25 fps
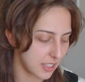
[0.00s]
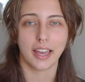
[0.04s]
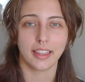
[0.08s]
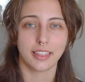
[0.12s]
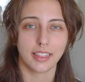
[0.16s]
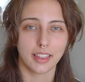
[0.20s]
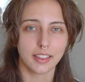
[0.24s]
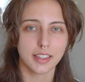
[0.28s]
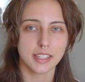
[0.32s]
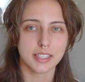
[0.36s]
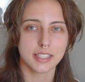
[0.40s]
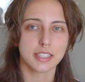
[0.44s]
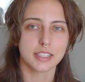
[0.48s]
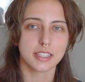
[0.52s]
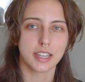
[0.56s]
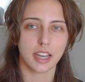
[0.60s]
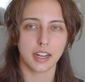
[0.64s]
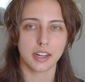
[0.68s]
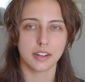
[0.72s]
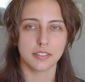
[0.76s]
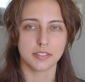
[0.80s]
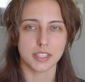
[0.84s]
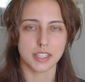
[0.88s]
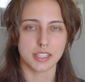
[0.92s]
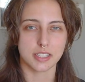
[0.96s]
I think this is
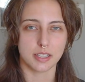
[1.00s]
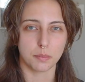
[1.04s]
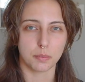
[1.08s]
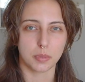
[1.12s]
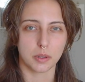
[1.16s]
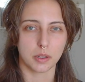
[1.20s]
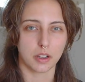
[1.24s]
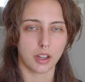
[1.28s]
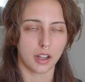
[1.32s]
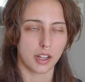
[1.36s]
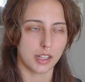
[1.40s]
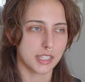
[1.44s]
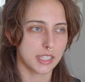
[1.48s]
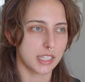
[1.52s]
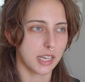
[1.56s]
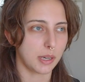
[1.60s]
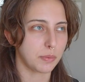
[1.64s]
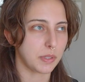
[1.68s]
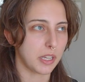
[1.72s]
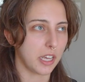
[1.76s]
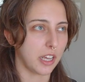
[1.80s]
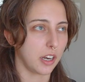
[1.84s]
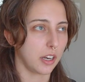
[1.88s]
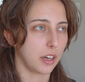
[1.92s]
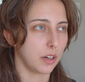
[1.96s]
kind of a simple
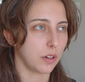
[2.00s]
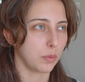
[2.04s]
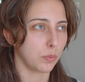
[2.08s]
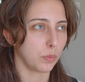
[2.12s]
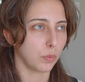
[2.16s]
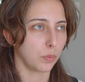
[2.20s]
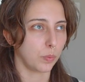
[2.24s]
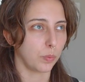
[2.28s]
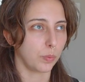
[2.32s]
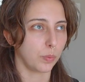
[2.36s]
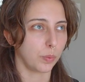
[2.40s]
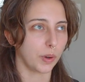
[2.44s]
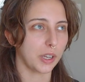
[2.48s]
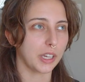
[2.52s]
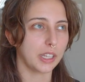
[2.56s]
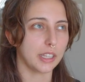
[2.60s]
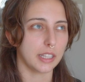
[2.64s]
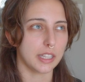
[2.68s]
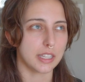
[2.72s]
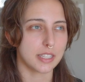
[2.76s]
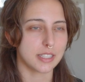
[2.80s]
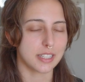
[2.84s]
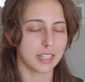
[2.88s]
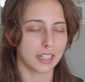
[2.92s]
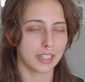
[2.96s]
concept and
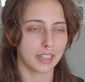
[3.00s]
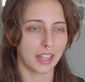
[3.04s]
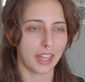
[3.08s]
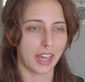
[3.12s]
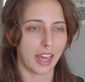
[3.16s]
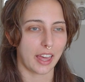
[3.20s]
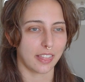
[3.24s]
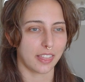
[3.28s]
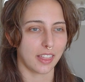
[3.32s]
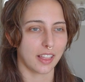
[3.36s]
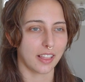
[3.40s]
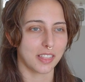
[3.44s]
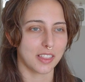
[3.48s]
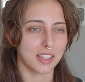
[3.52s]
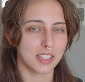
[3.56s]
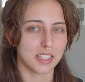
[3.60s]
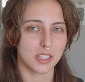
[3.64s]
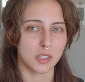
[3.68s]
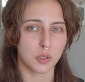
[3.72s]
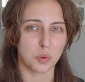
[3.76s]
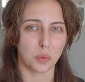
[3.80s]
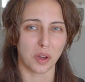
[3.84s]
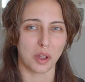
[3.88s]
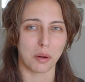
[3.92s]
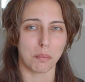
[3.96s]
realistically I think this
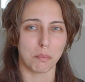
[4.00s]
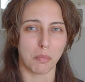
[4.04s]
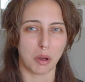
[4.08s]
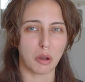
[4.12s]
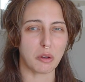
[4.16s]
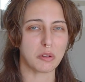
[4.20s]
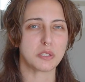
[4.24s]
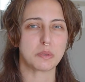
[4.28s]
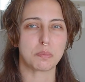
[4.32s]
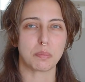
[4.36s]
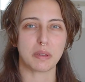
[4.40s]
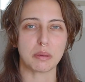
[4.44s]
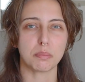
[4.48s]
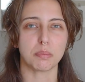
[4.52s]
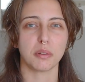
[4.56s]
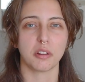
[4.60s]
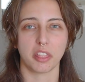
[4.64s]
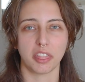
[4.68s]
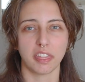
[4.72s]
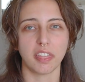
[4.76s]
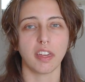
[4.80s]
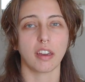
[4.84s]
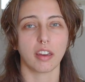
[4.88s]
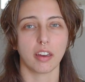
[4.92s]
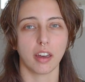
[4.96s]
is what most people
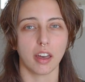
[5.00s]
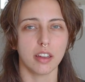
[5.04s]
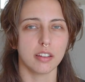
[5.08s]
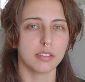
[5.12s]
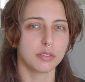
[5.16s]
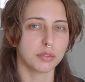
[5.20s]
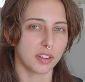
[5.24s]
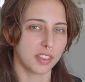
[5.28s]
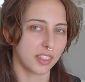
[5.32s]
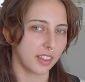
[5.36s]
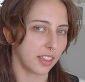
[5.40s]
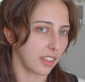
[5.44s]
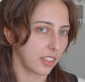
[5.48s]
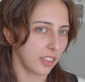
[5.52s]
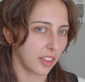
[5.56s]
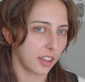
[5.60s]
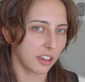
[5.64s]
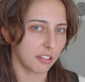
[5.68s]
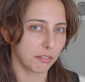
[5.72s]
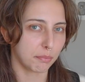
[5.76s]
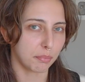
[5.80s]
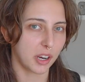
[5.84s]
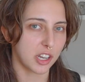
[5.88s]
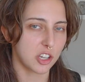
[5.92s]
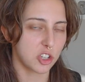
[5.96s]
think of when they think
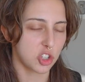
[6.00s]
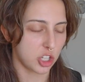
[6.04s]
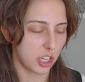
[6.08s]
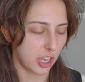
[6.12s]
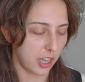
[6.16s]
of breast